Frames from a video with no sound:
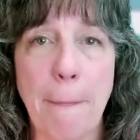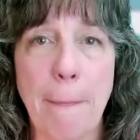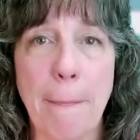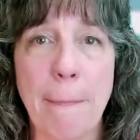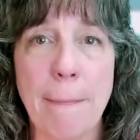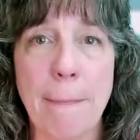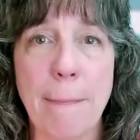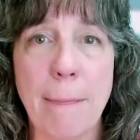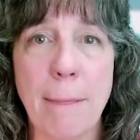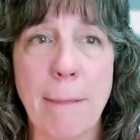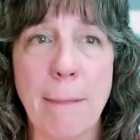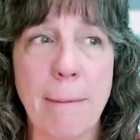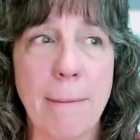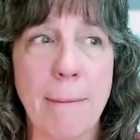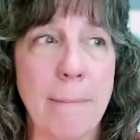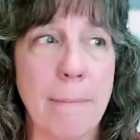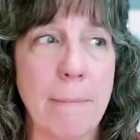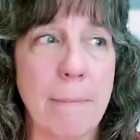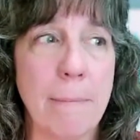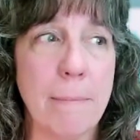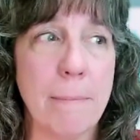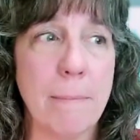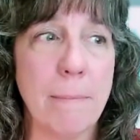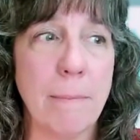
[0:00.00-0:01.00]

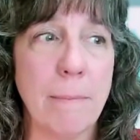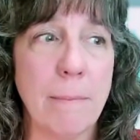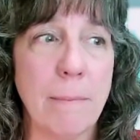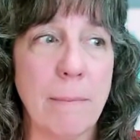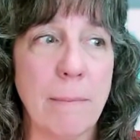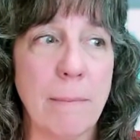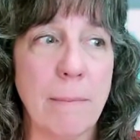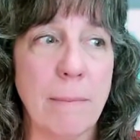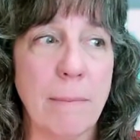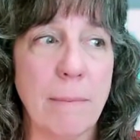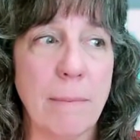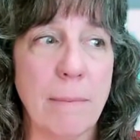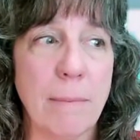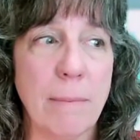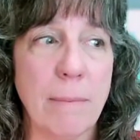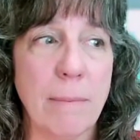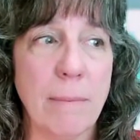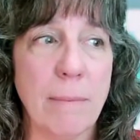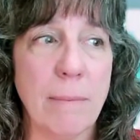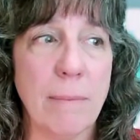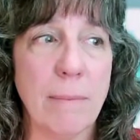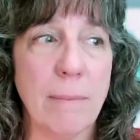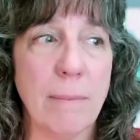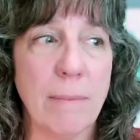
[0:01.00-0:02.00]

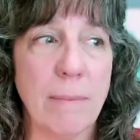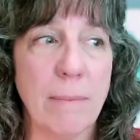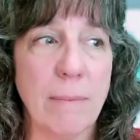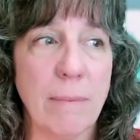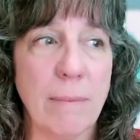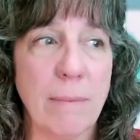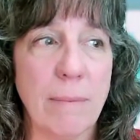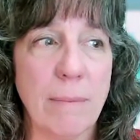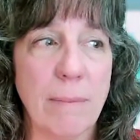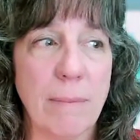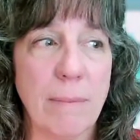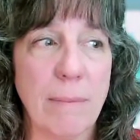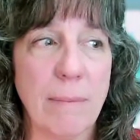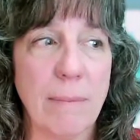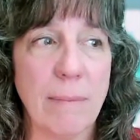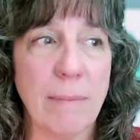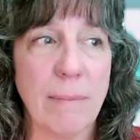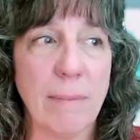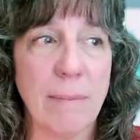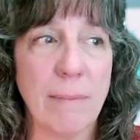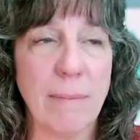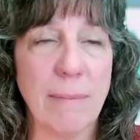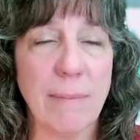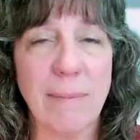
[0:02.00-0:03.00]

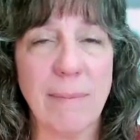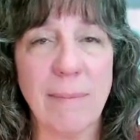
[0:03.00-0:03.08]
[no speech]